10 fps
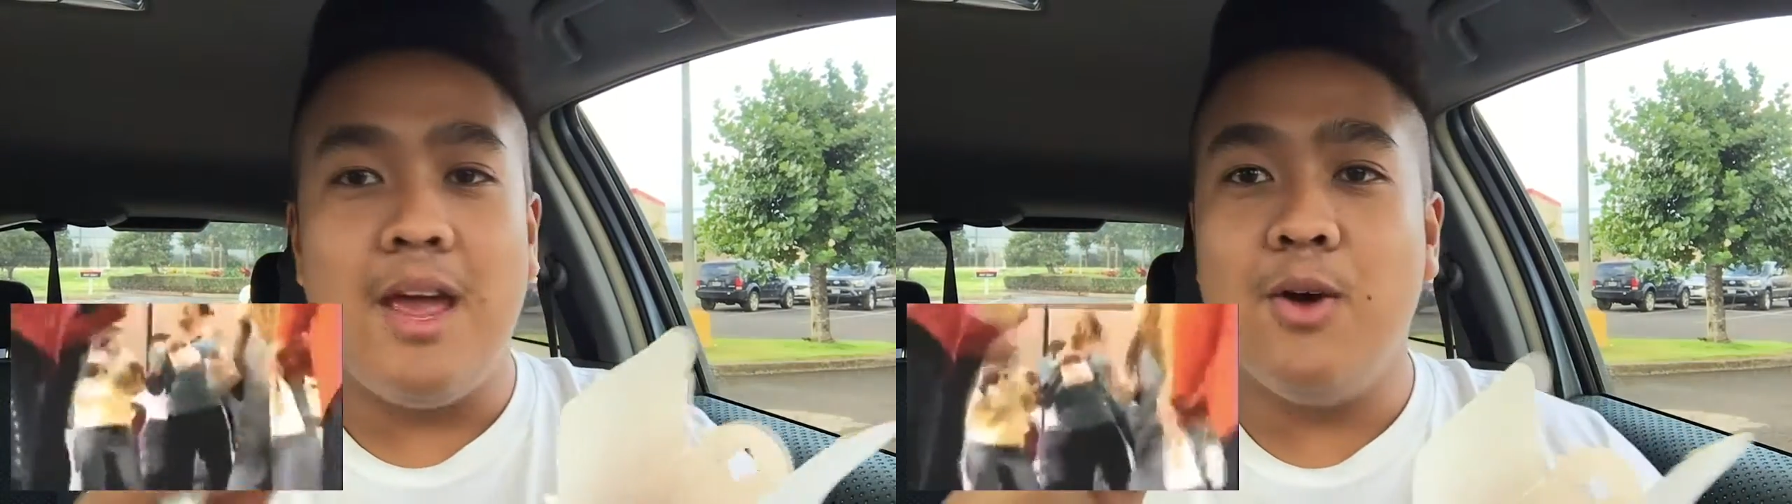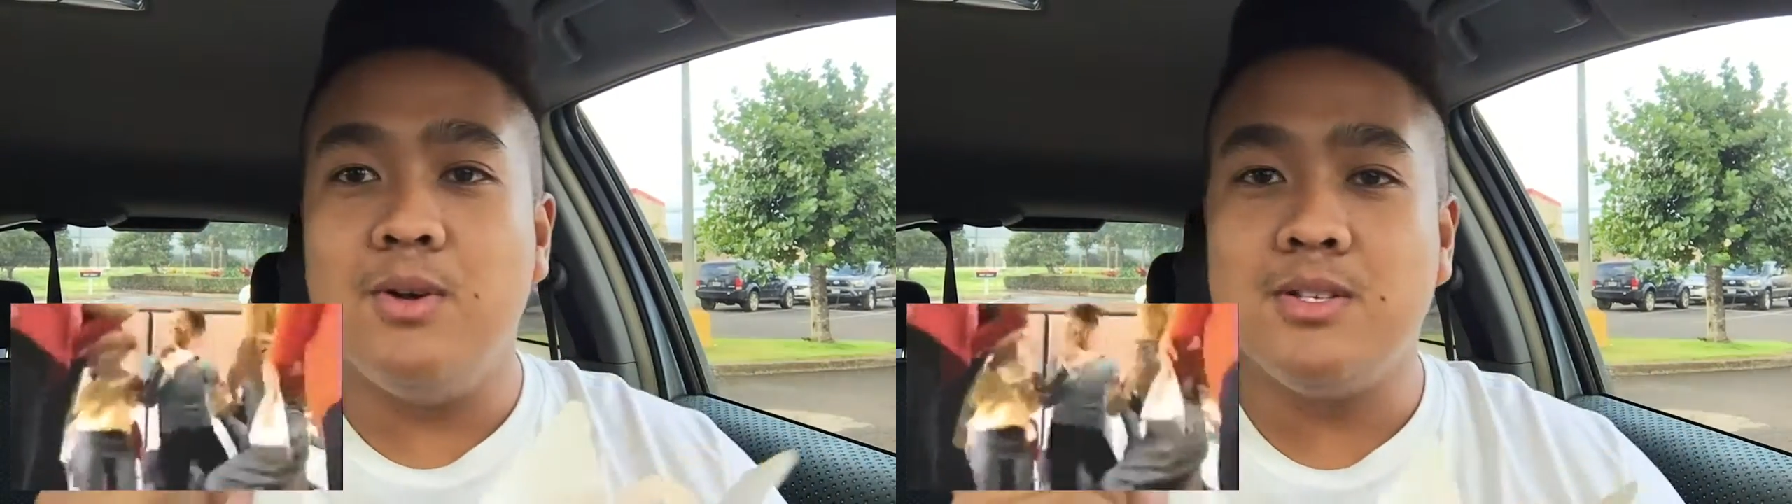
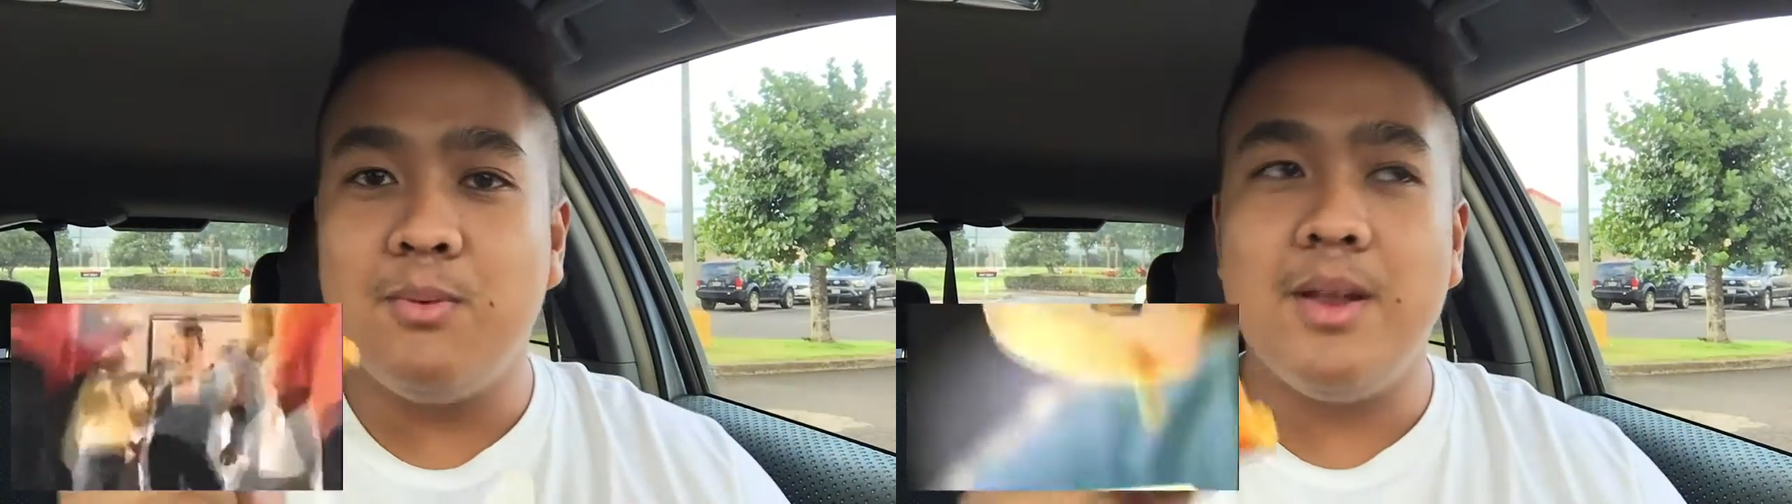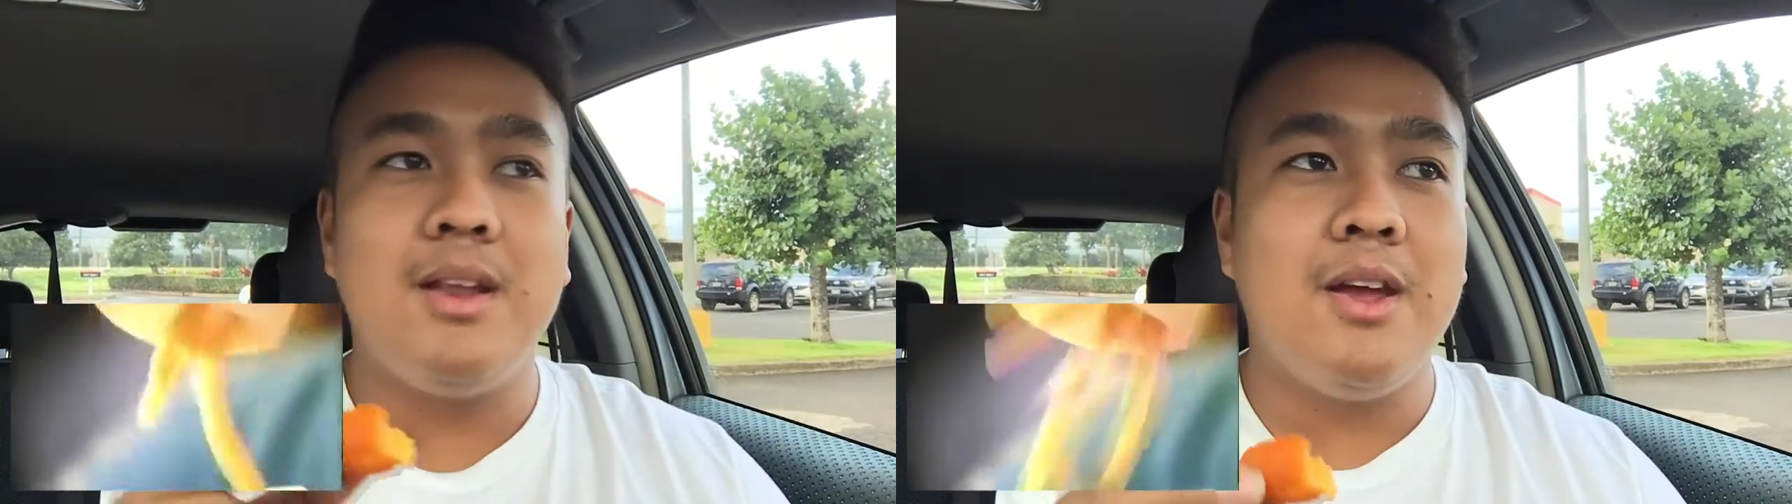It was
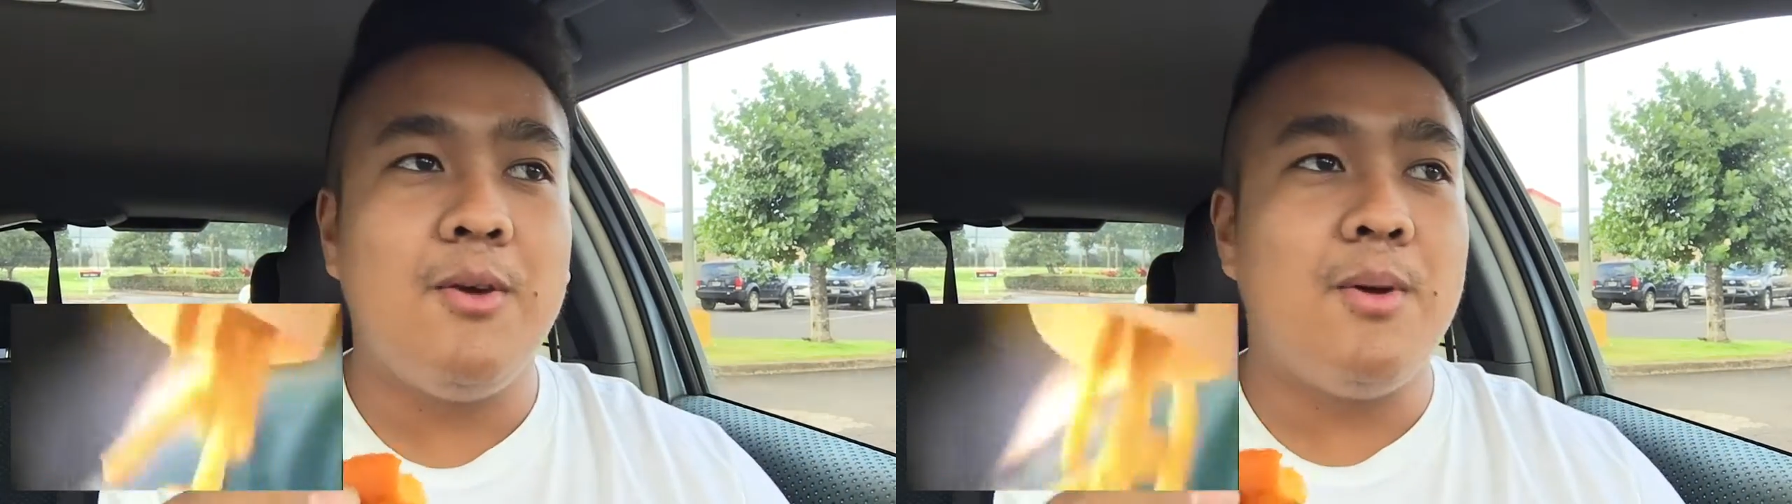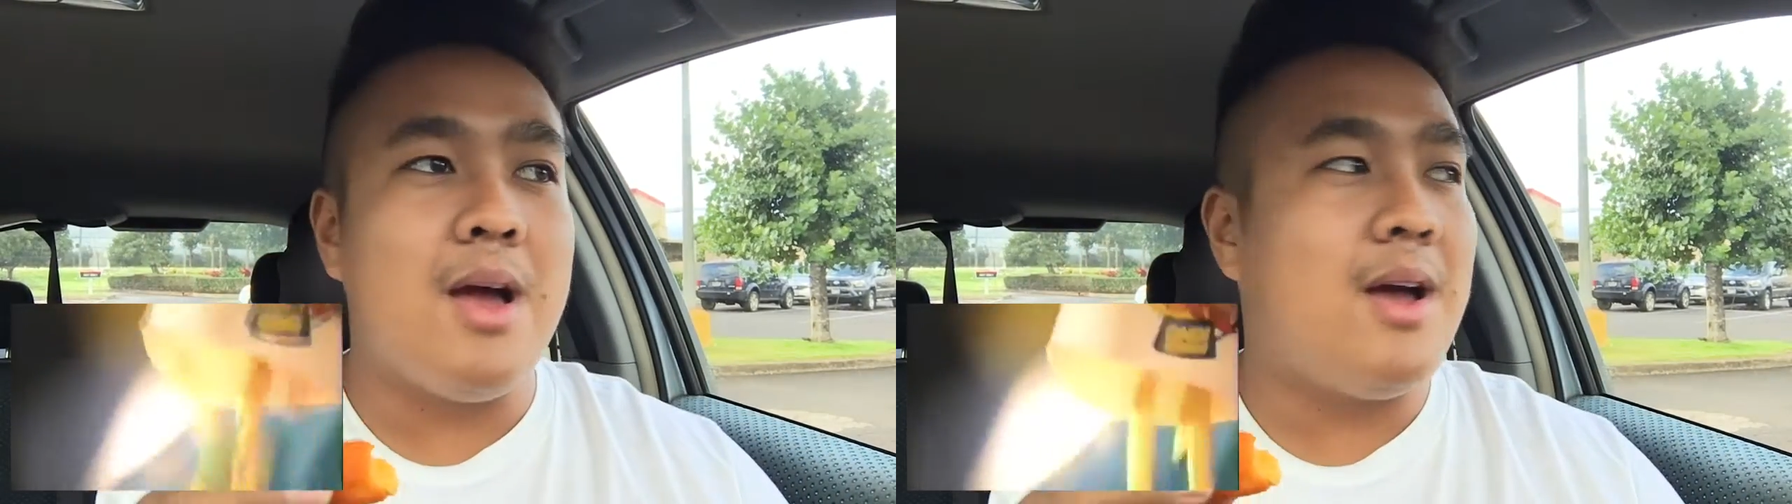when they,
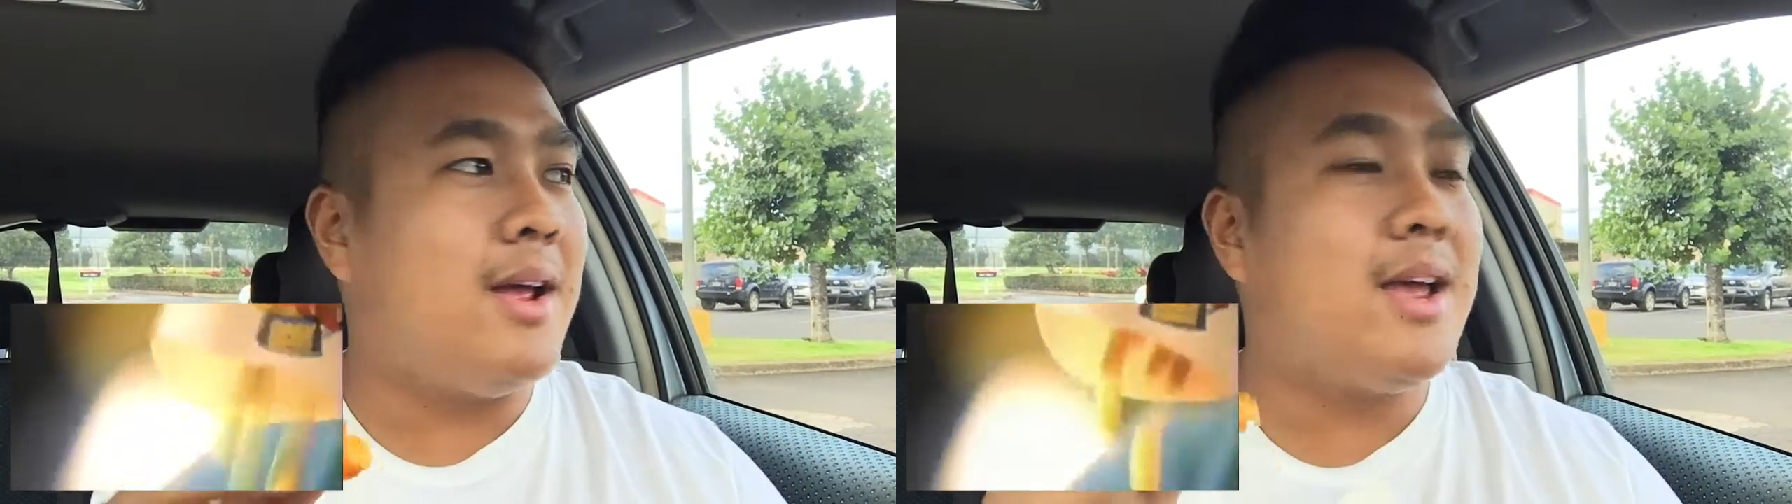uh,